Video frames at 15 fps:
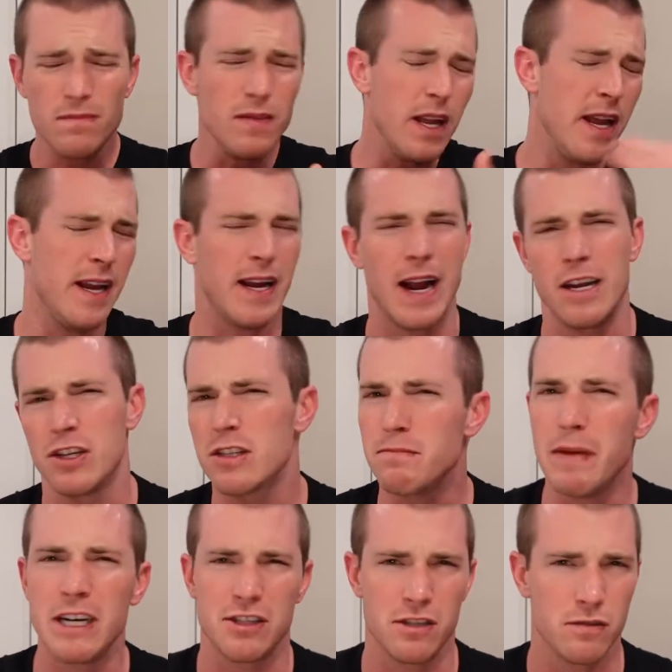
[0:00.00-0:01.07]
it kind of just
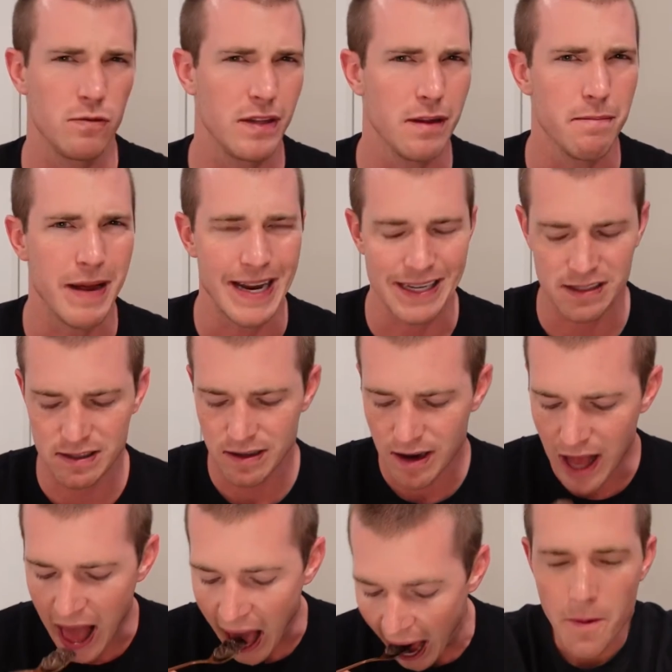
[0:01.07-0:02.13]
meshes with the base.
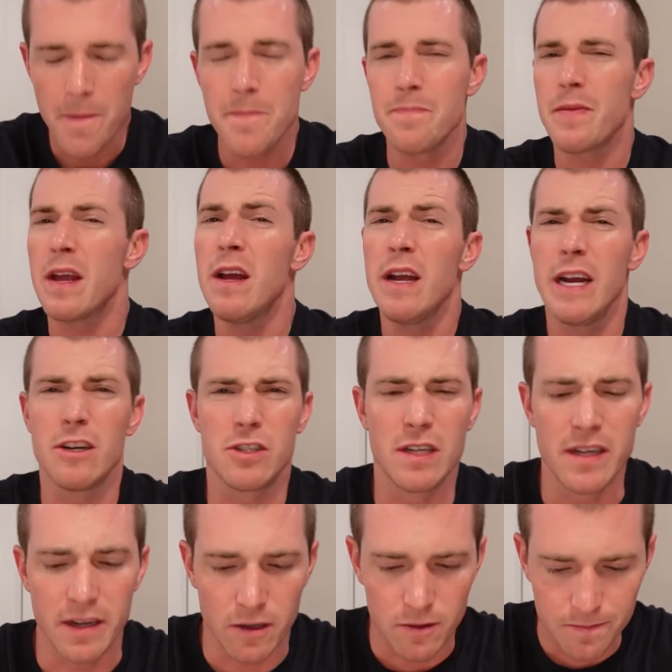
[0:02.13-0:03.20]
Here's the
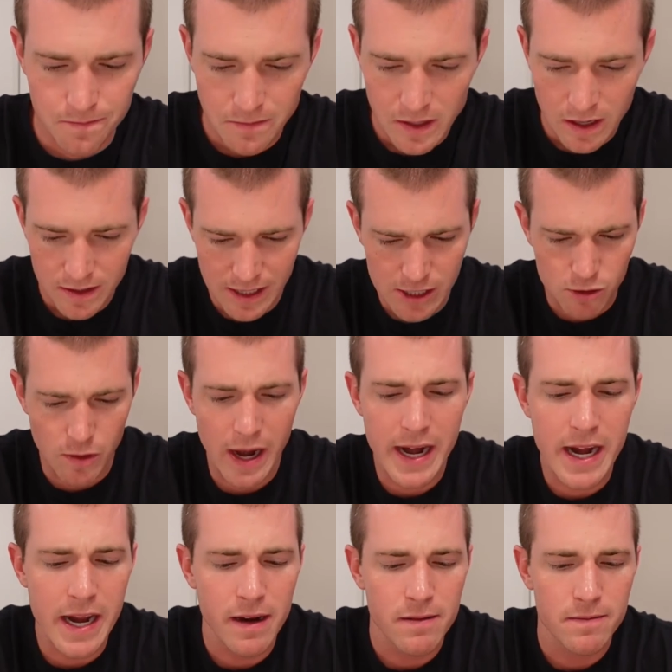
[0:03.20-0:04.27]
deal. This
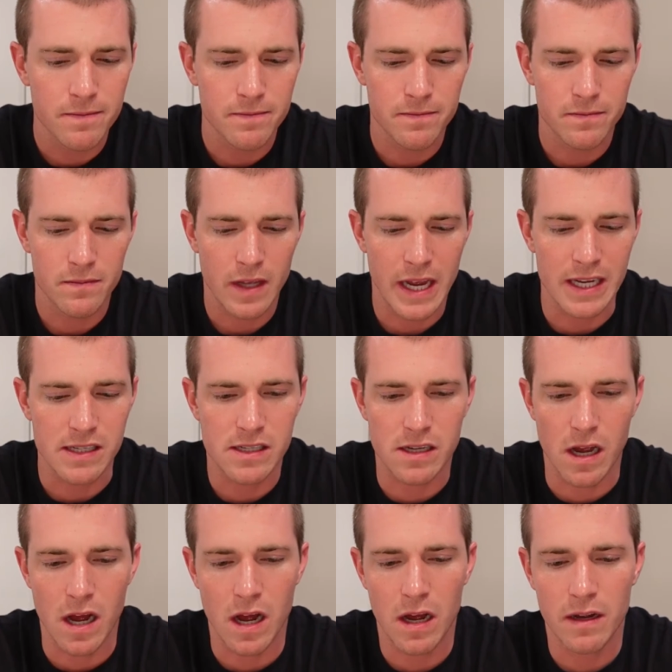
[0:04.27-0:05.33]
rating, it's
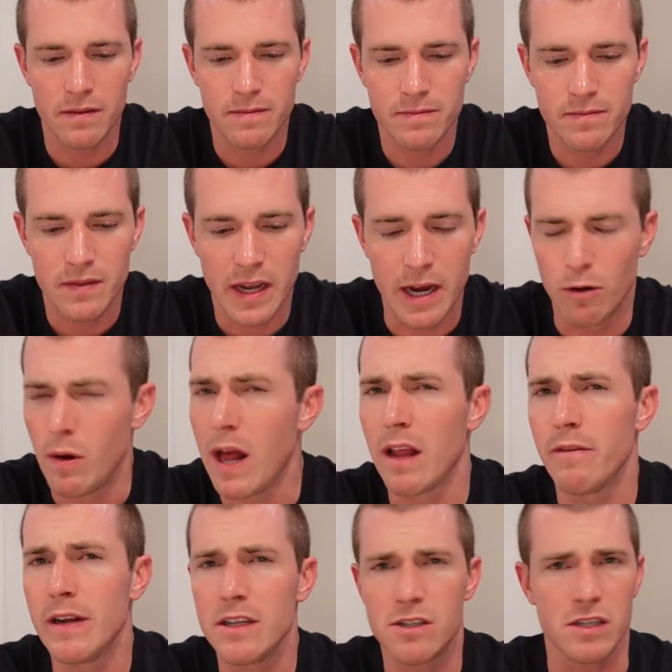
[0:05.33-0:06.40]

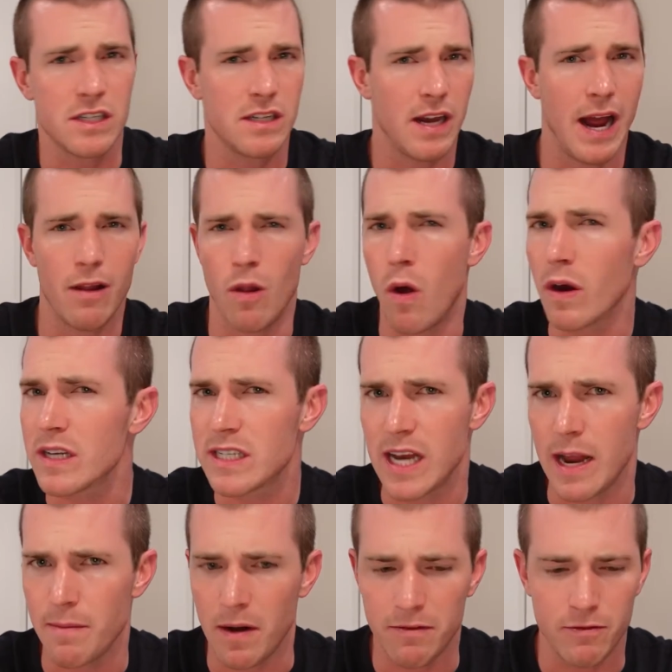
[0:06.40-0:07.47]
irrelevant to how long it sat
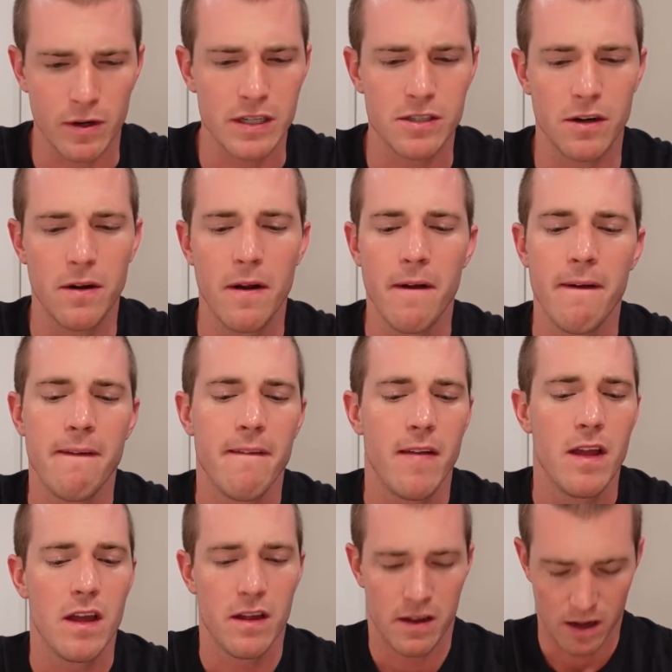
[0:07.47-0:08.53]
in my freezer.
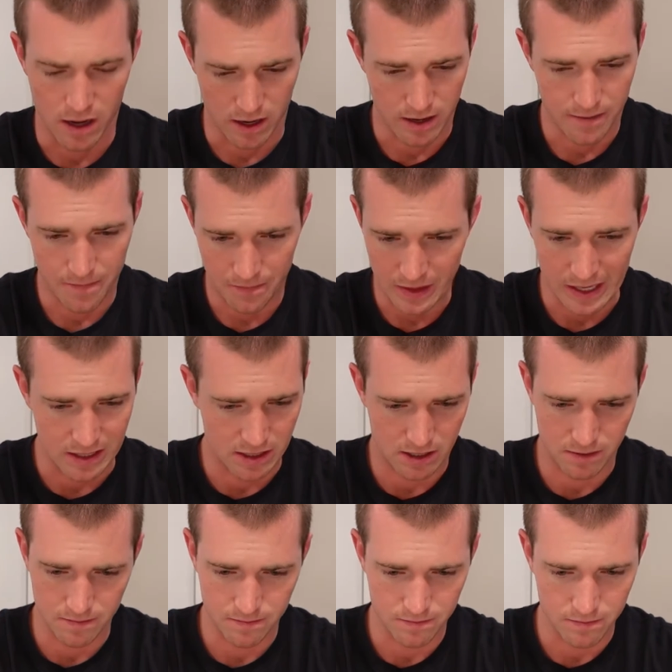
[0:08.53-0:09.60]

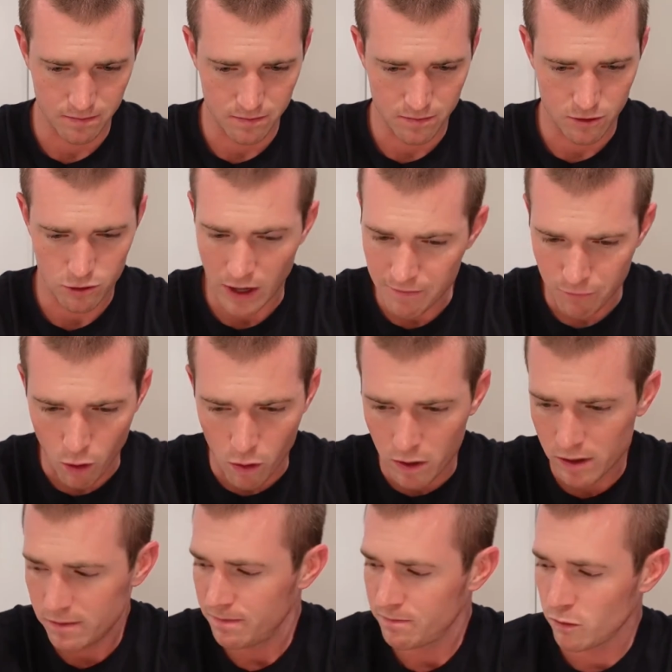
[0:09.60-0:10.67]
It's straightforward.
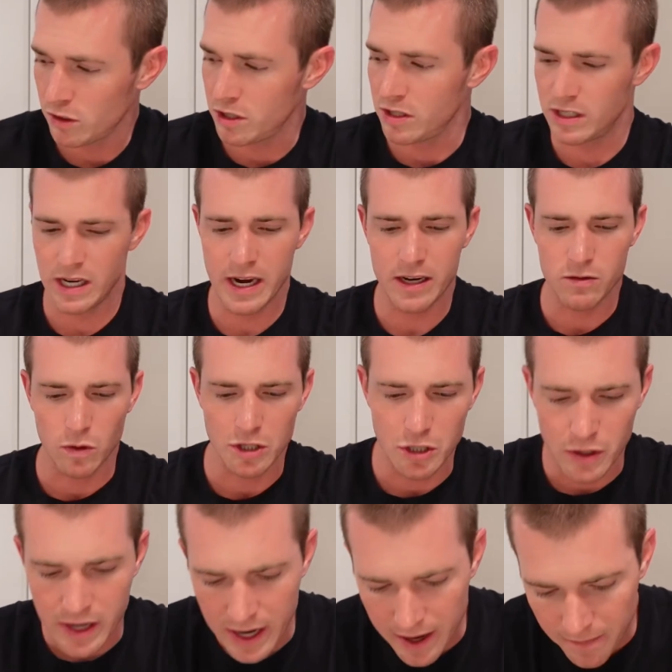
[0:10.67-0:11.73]
What you see is what you
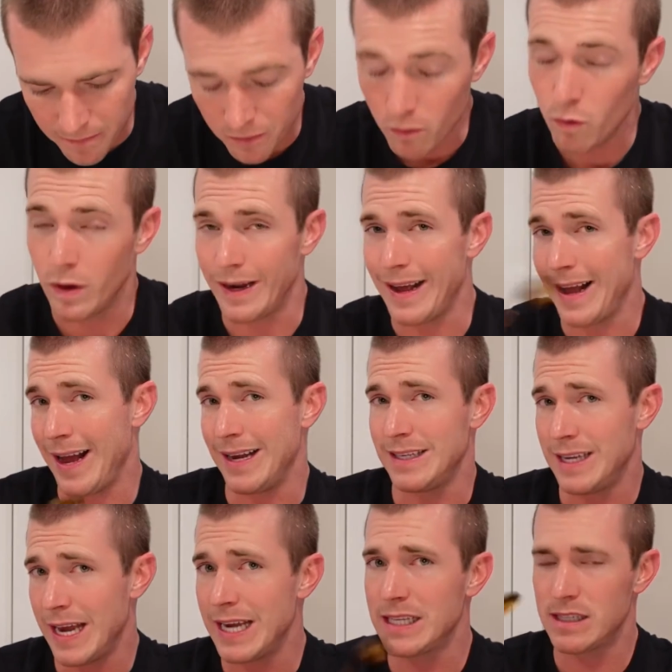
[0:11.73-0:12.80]
get. What I
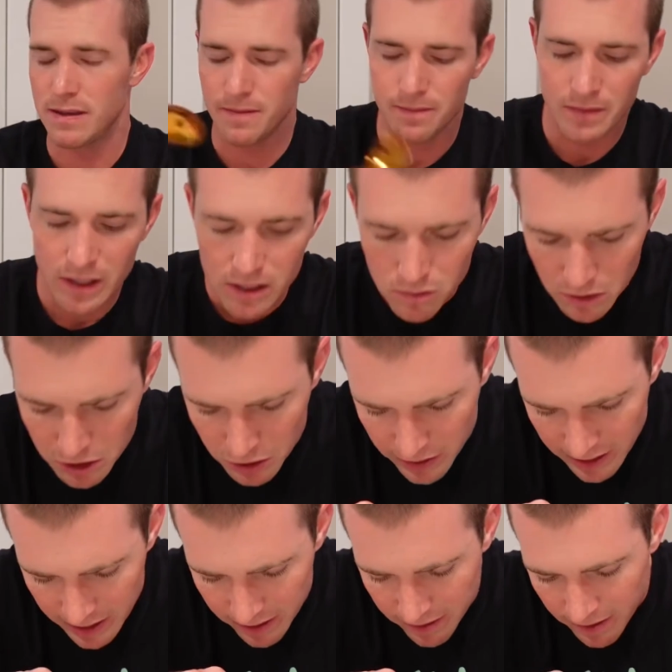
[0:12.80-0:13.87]
taste is what you
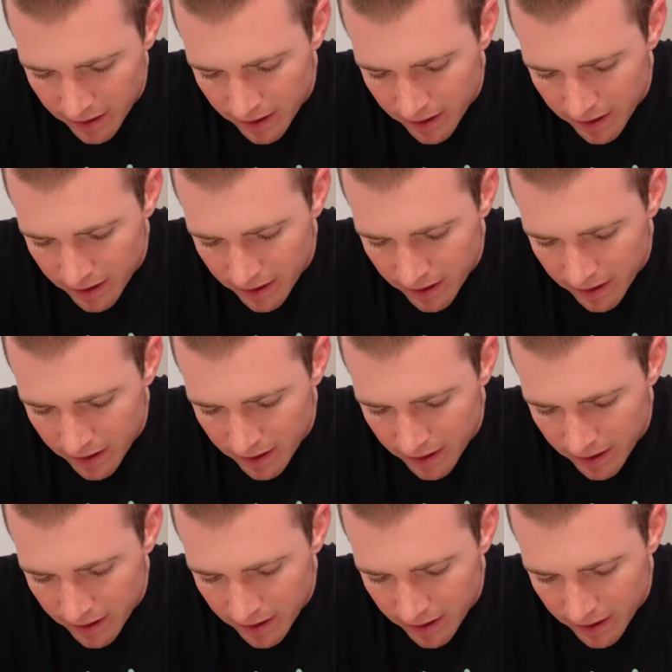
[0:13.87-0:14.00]
get.